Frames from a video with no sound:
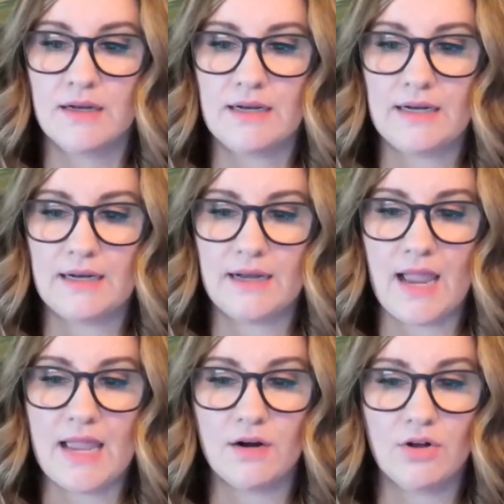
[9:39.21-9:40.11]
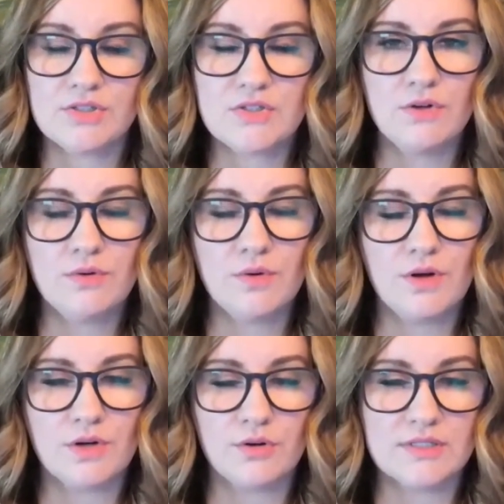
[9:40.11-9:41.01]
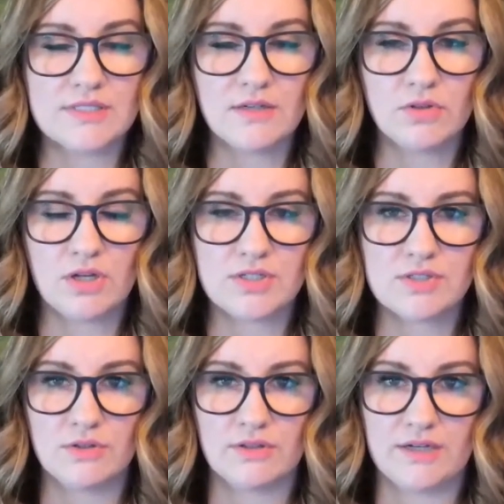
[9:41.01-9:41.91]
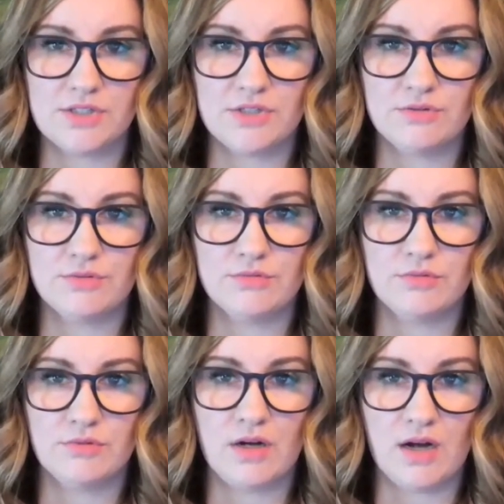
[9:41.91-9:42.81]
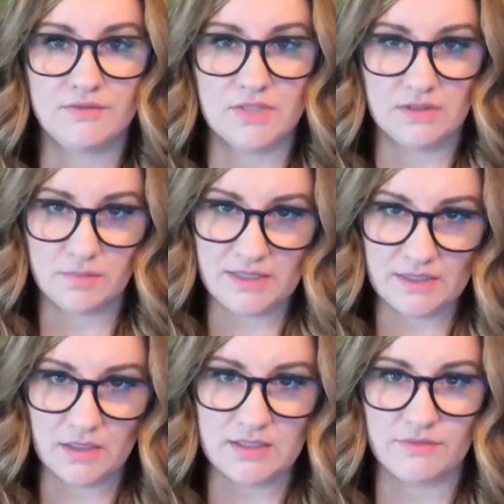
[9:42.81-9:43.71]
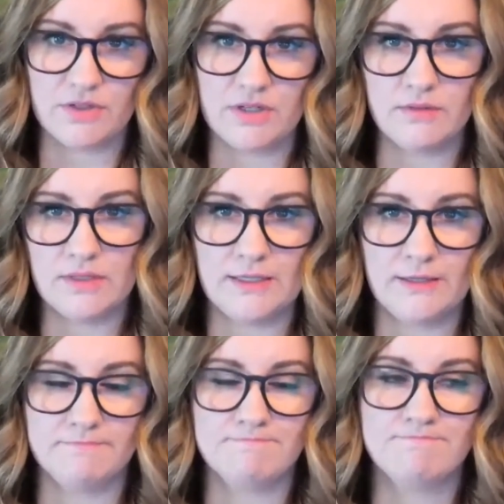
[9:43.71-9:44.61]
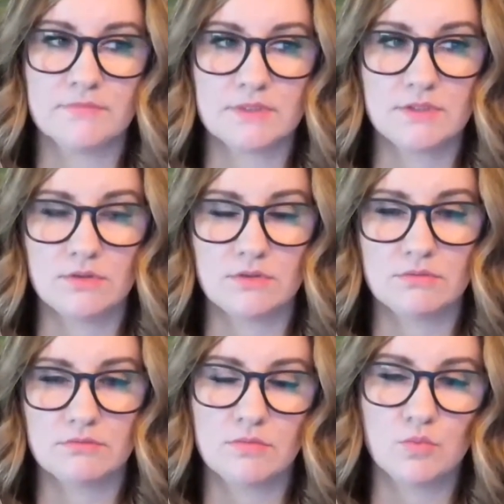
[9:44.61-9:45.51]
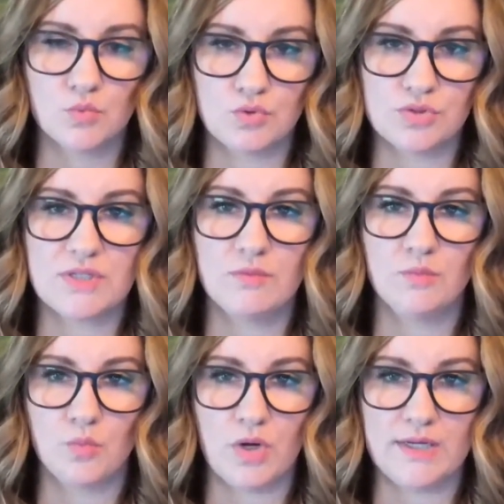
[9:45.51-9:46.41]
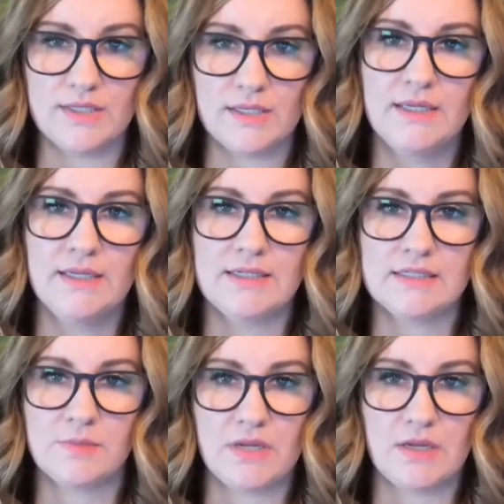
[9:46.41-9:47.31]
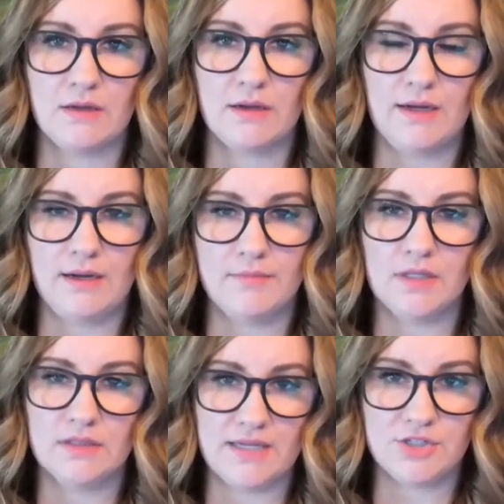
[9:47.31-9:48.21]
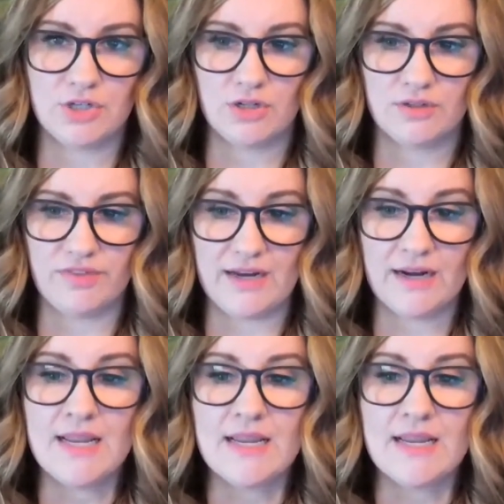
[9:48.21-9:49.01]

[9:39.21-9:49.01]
And also a civil lawsuit allows you, often, depending on different rules and what is being alleged and all of that,